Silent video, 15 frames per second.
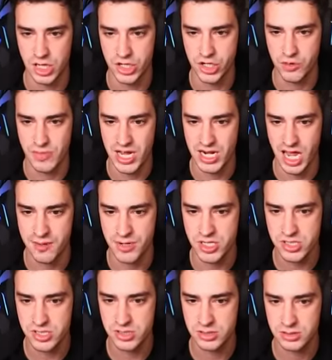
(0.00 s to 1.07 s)
Are you my
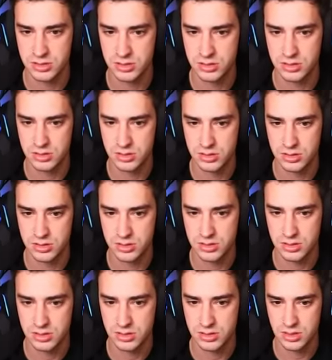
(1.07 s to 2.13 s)
neighbors?
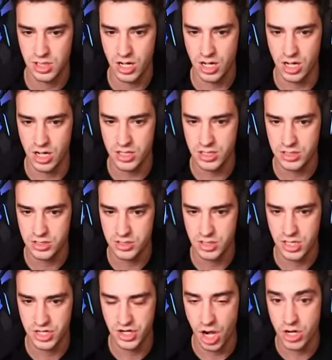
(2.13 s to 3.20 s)
Aw,
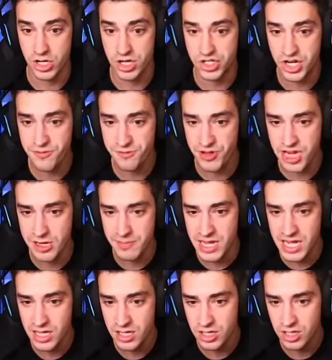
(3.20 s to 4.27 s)
is she feeding
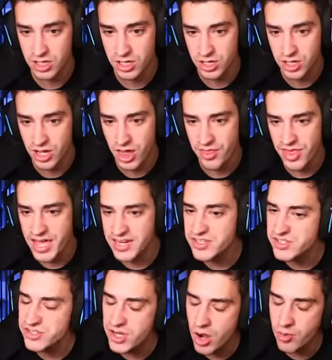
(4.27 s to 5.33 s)
me? That
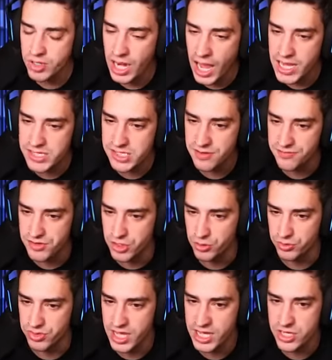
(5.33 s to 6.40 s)
is so nice of
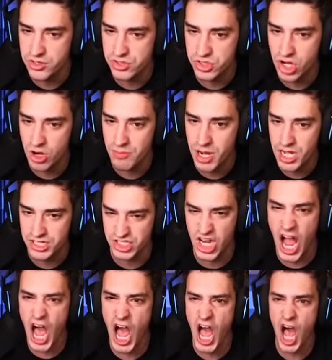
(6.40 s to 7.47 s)
you. Thank you so much.
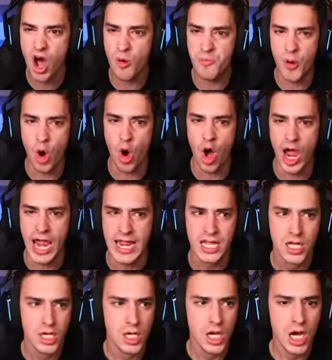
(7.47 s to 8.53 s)
Oh boy,
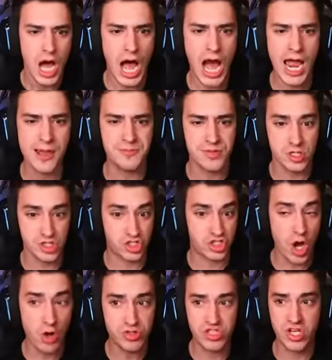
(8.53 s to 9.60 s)
I am
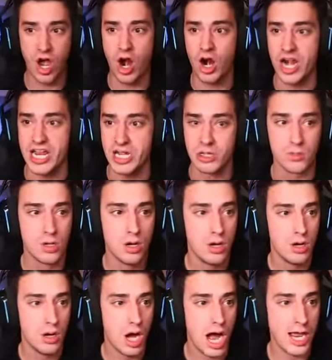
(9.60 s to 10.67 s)
so sorry.
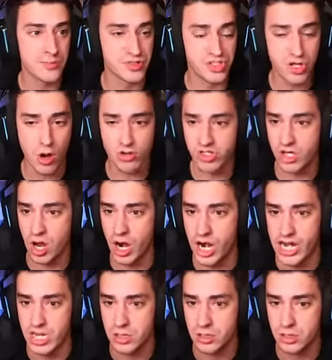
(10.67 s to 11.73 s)
I am so
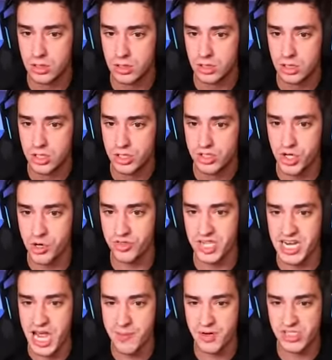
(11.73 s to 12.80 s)
sorry. Dude,
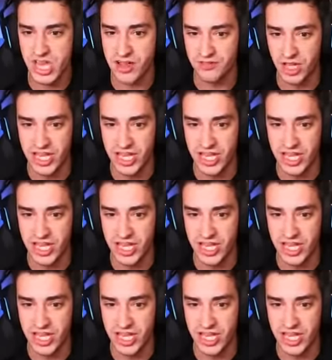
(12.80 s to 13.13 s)
the neighbors have